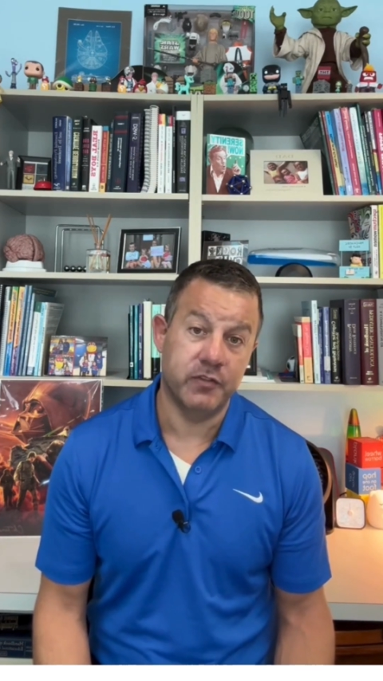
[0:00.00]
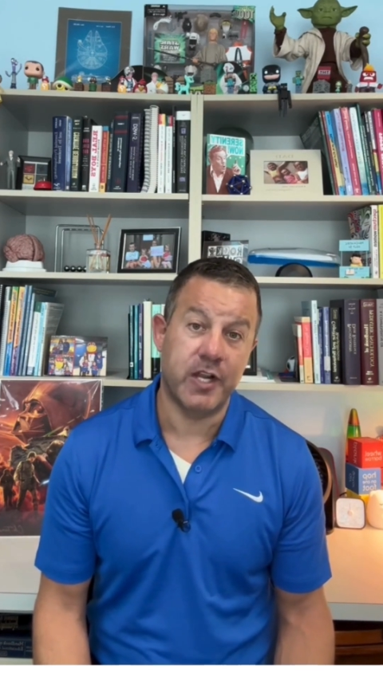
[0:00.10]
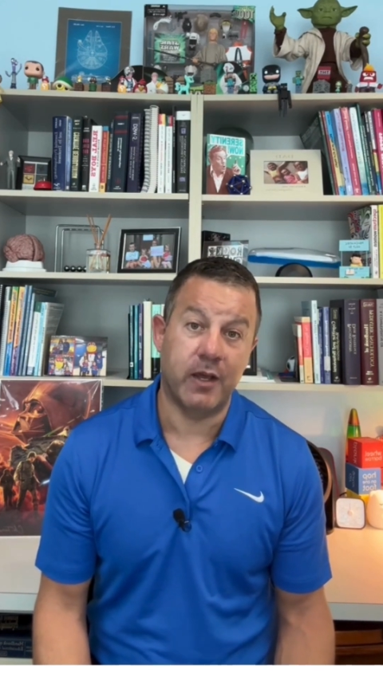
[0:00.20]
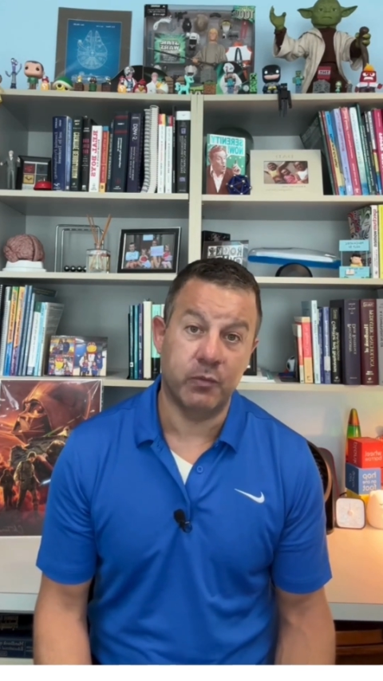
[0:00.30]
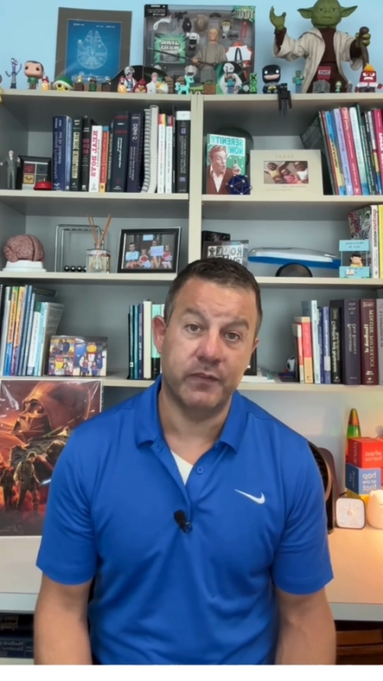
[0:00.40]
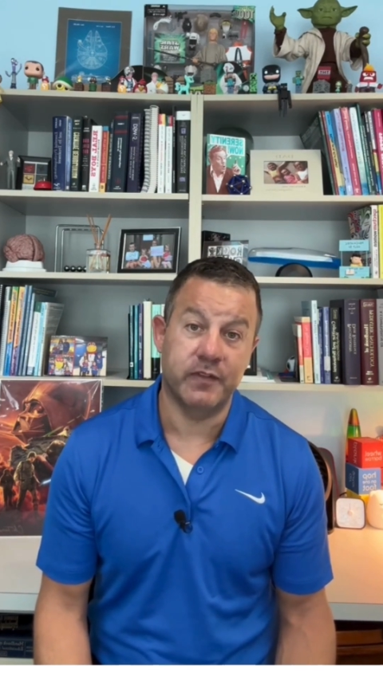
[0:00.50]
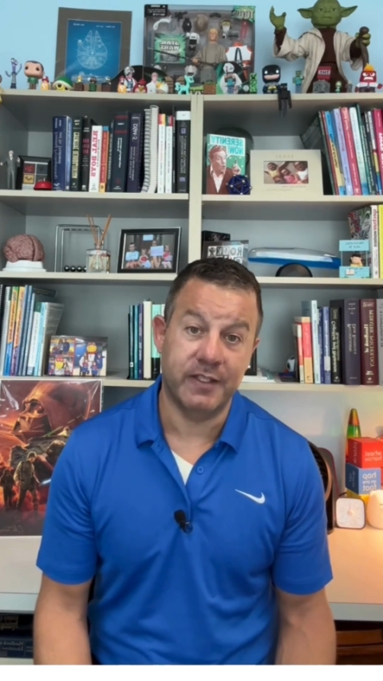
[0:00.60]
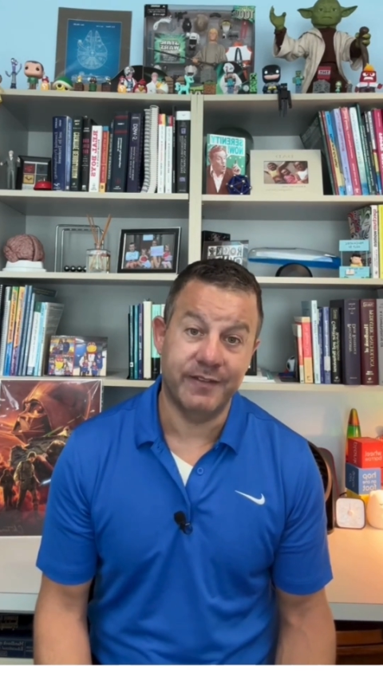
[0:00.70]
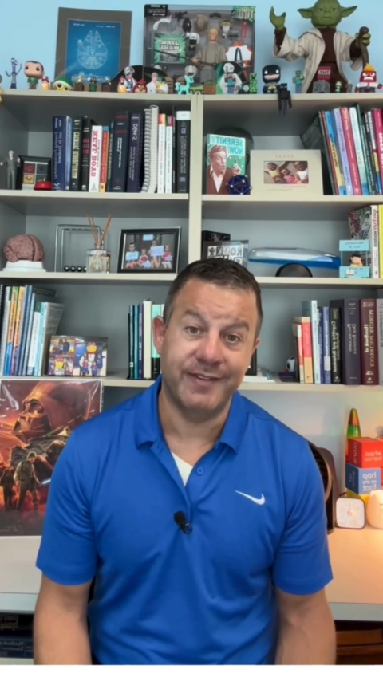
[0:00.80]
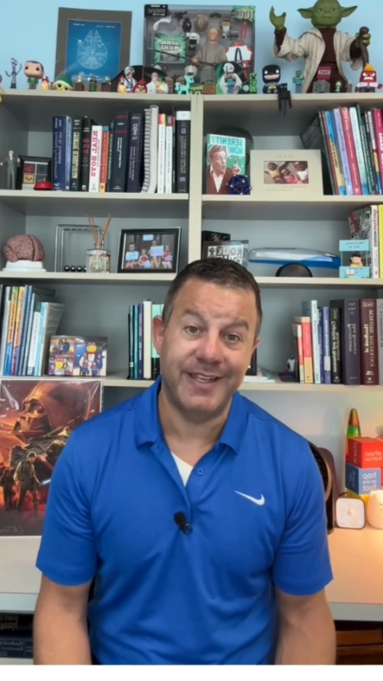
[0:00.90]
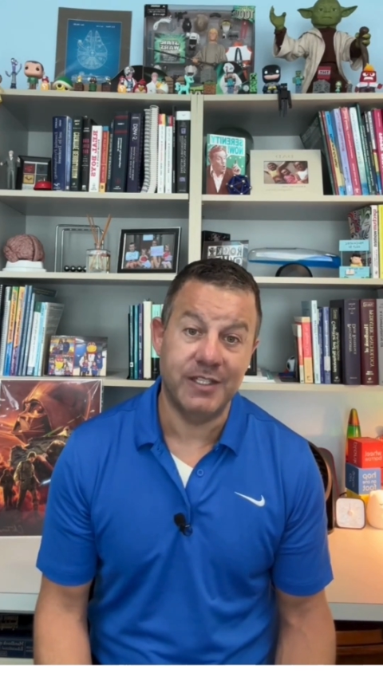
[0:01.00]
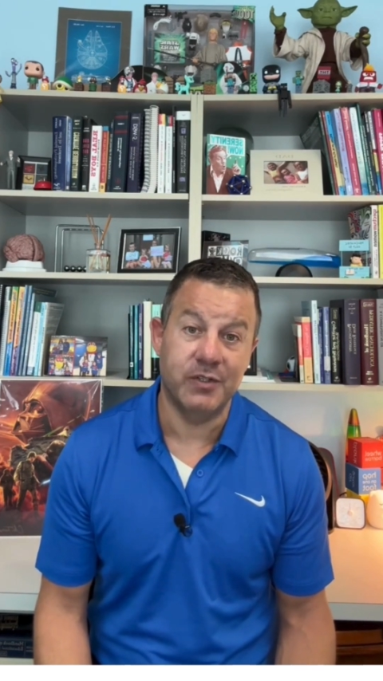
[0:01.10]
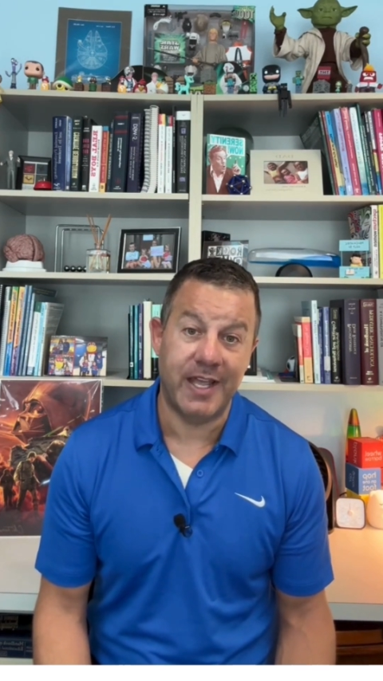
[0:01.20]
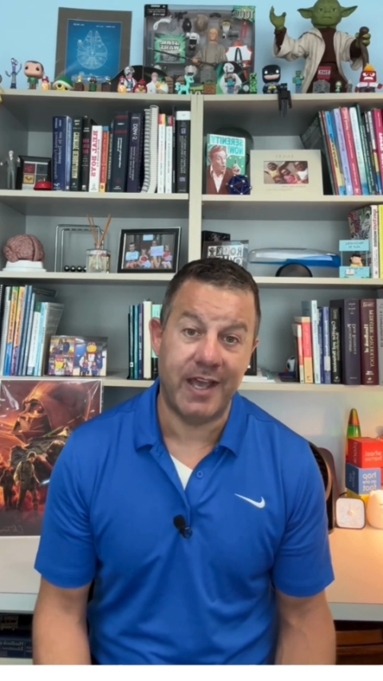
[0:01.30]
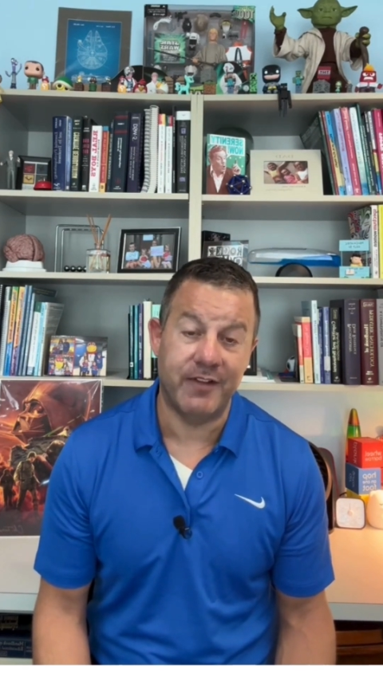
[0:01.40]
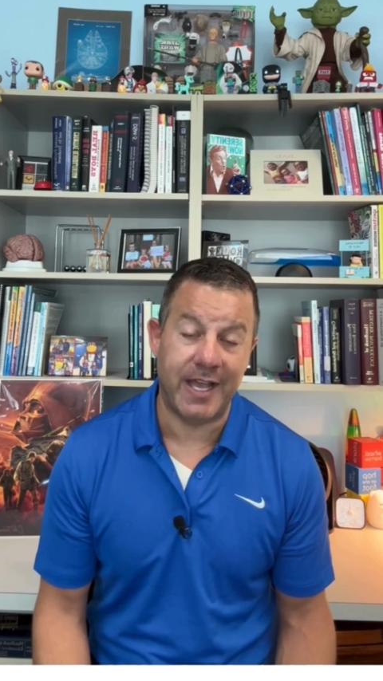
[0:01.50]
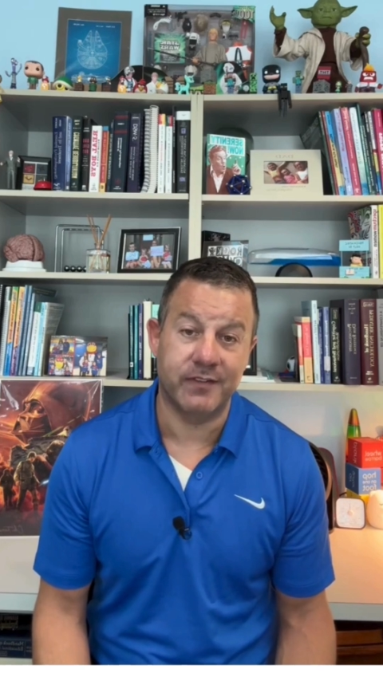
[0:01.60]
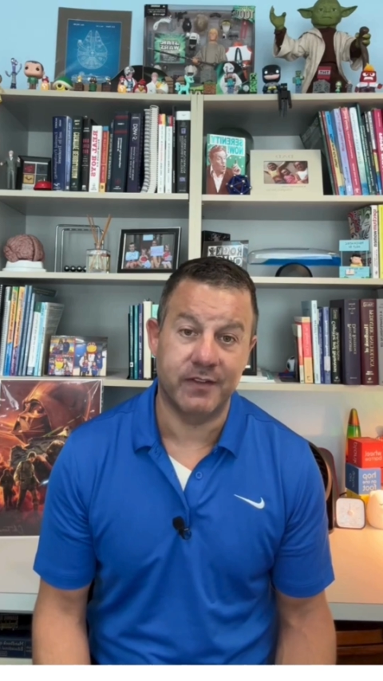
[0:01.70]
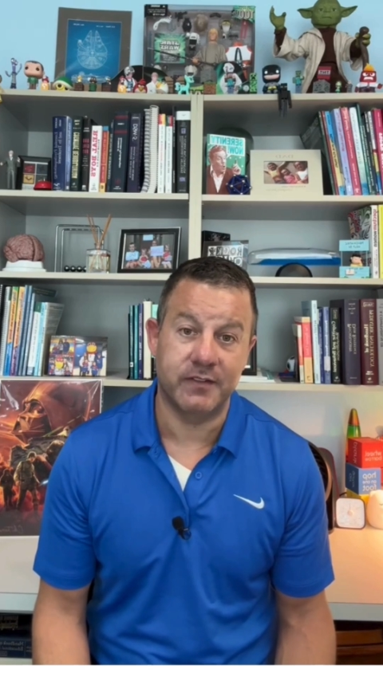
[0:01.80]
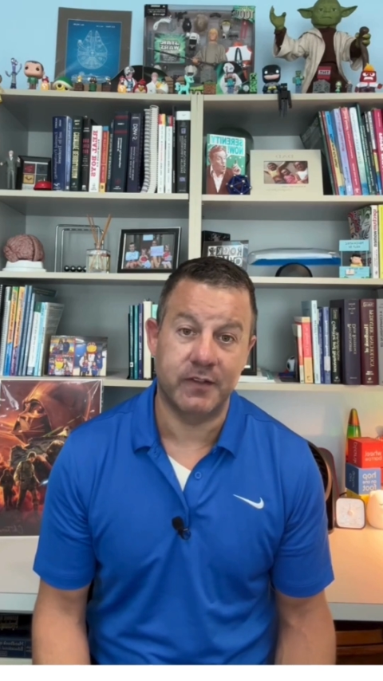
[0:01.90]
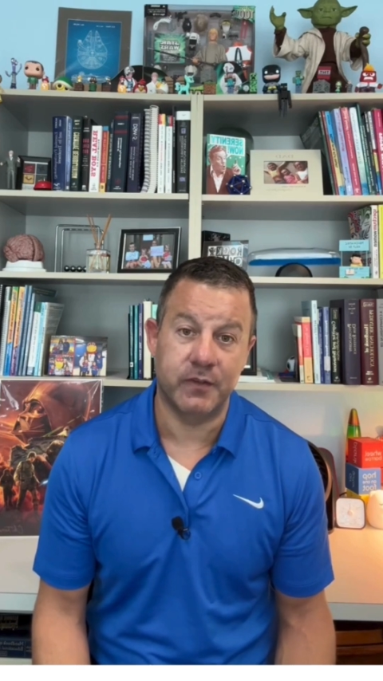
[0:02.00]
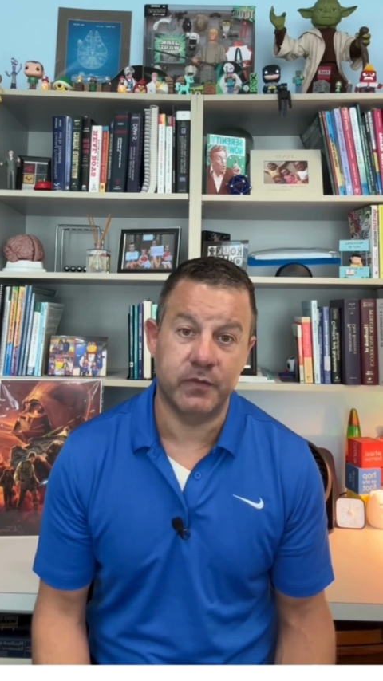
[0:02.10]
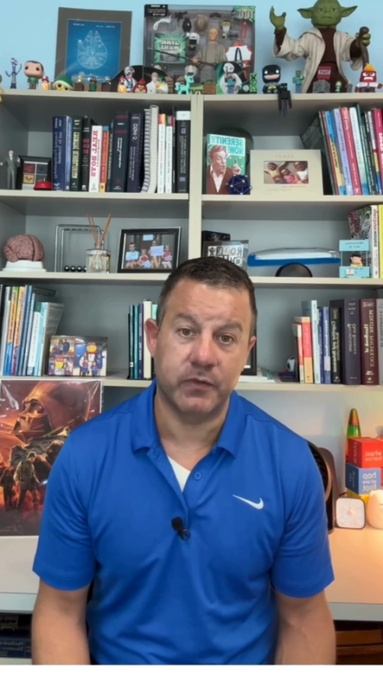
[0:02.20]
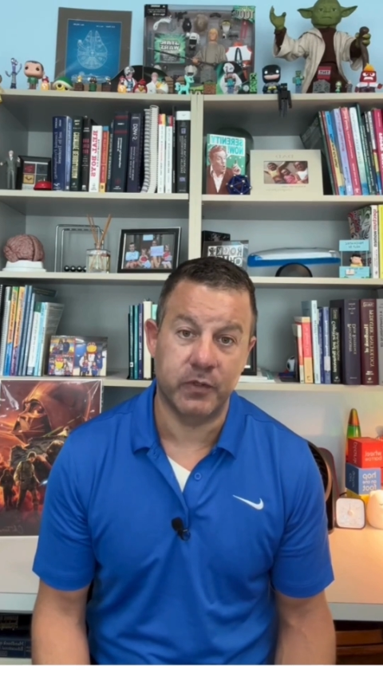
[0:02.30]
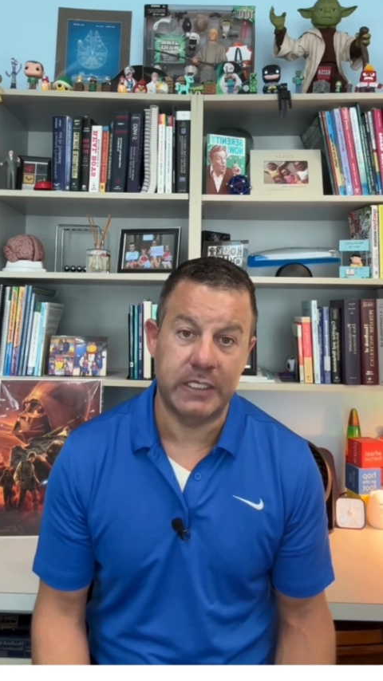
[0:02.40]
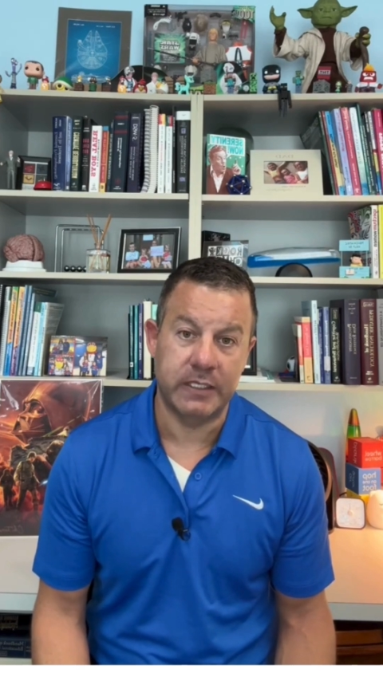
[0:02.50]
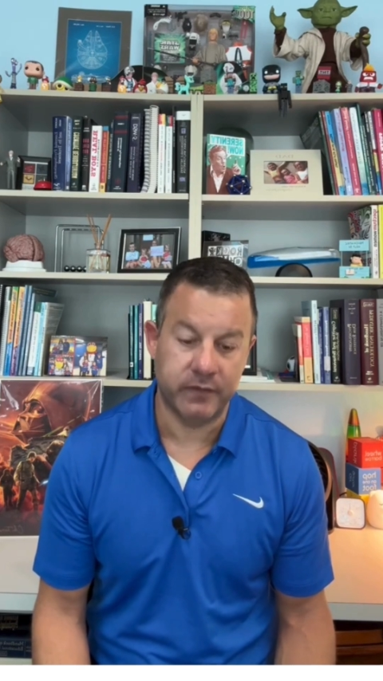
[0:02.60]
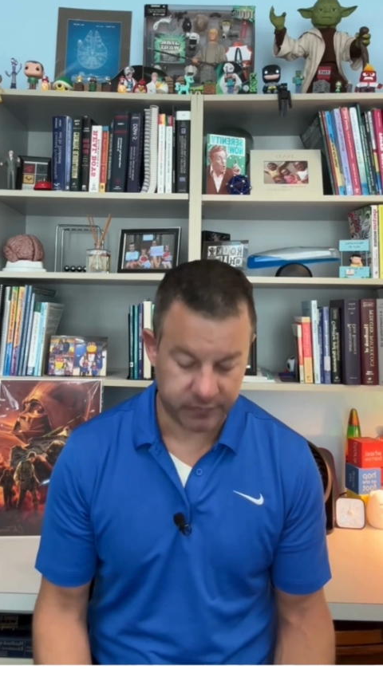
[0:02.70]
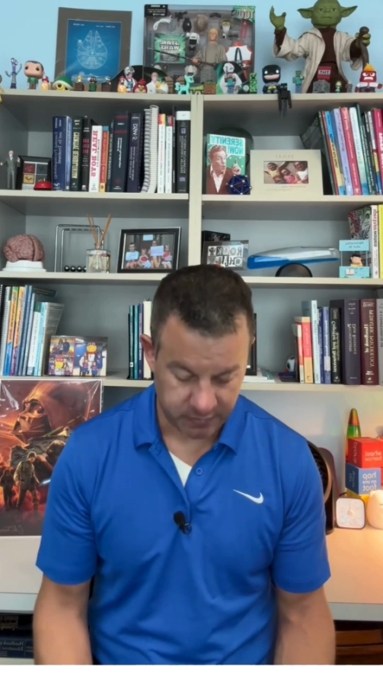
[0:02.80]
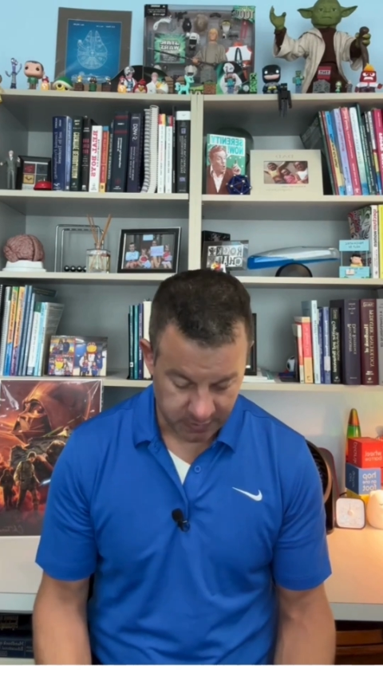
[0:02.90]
child wants to continue to have access to those screens.